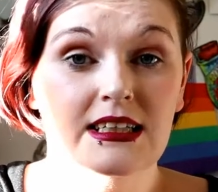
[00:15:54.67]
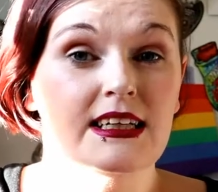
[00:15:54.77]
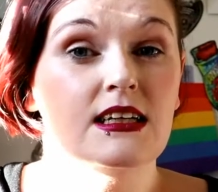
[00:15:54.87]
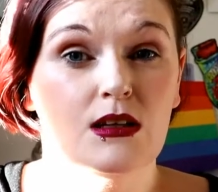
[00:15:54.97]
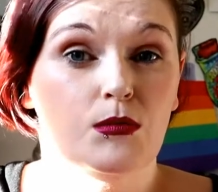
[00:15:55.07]
I
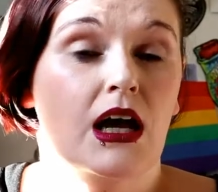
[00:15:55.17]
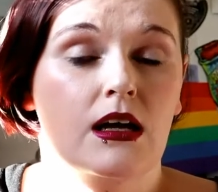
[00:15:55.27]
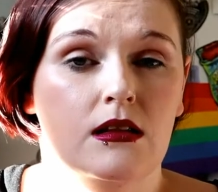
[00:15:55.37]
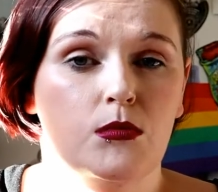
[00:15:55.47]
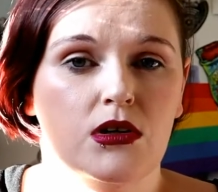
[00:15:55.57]
did end up
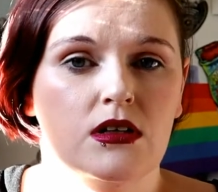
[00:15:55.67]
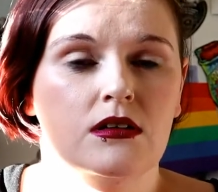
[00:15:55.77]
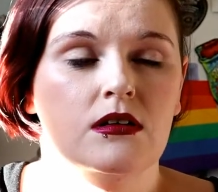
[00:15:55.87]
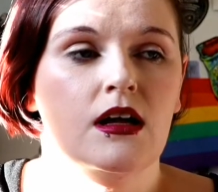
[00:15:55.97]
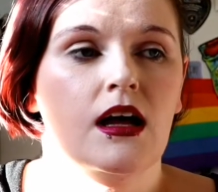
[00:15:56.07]
liking the book.
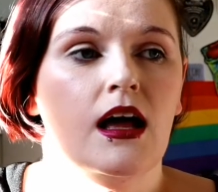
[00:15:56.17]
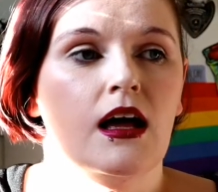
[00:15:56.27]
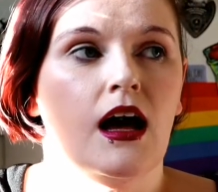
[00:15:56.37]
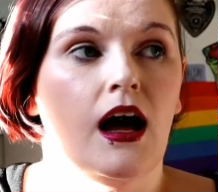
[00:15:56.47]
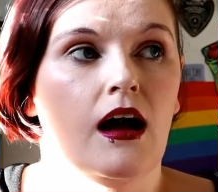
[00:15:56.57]

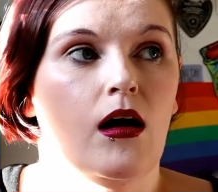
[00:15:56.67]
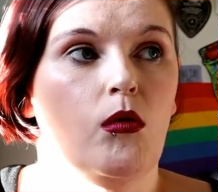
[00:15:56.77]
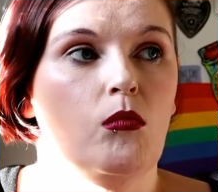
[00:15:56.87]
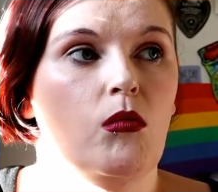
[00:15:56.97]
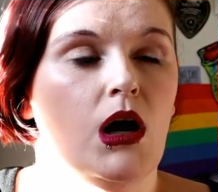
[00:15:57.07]

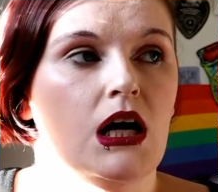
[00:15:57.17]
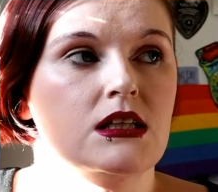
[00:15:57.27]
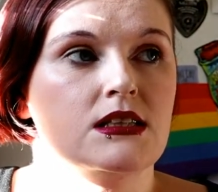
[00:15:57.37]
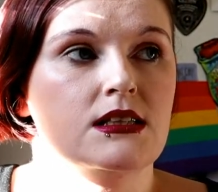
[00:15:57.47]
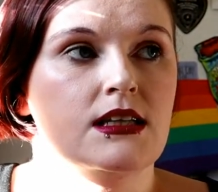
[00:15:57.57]
Um,
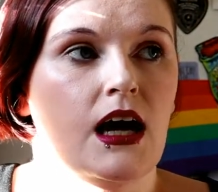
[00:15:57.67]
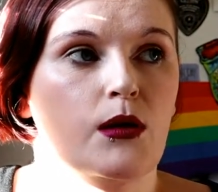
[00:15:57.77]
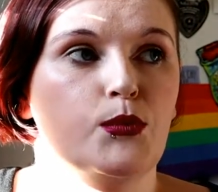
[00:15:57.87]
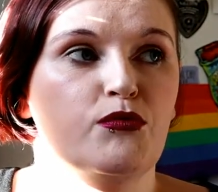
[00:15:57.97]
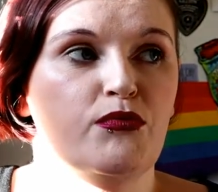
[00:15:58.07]
it's the
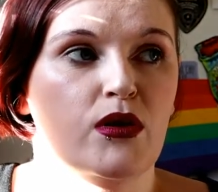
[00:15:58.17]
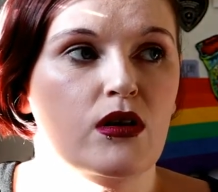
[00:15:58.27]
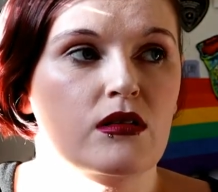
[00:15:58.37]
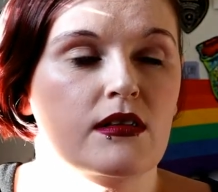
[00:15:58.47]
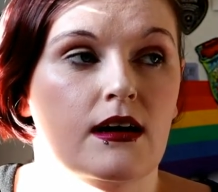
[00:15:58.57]
type of
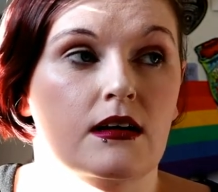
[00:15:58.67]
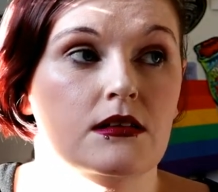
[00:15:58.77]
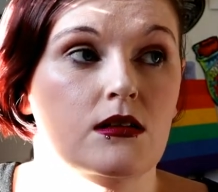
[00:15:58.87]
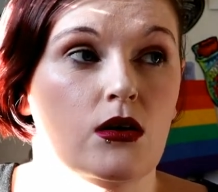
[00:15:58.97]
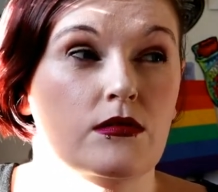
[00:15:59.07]
book that
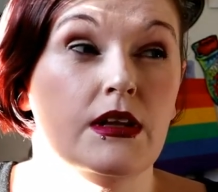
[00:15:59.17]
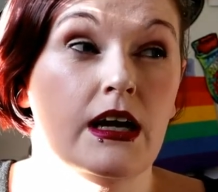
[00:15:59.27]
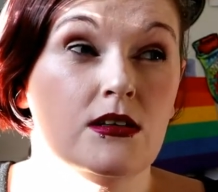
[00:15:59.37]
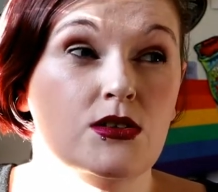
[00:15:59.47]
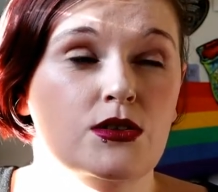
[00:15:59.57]
has a lot of
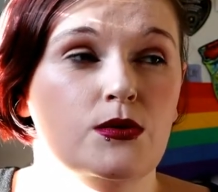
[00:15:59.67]
layers